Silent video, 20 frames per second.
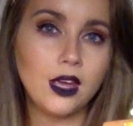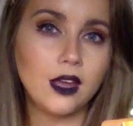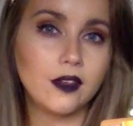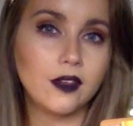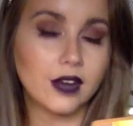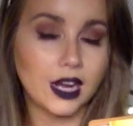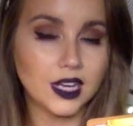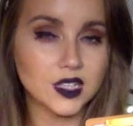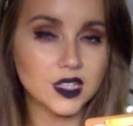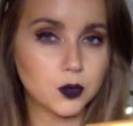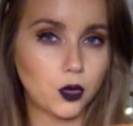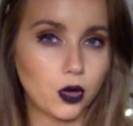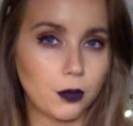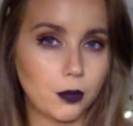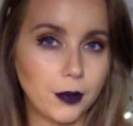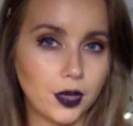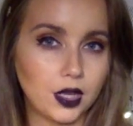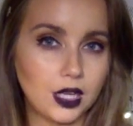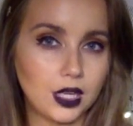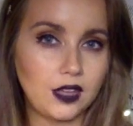that has more
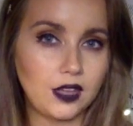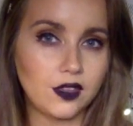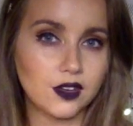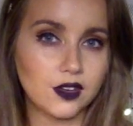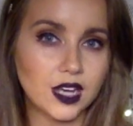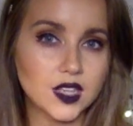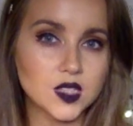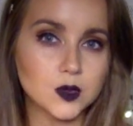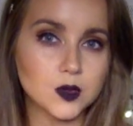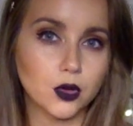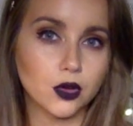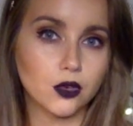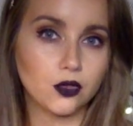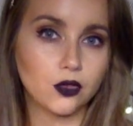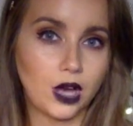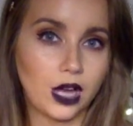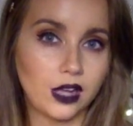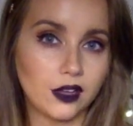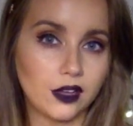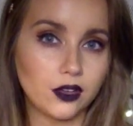money, that has more
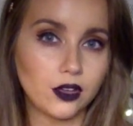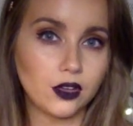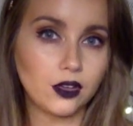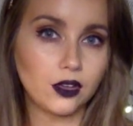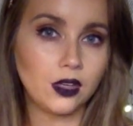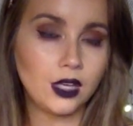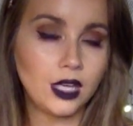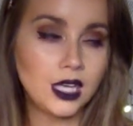value,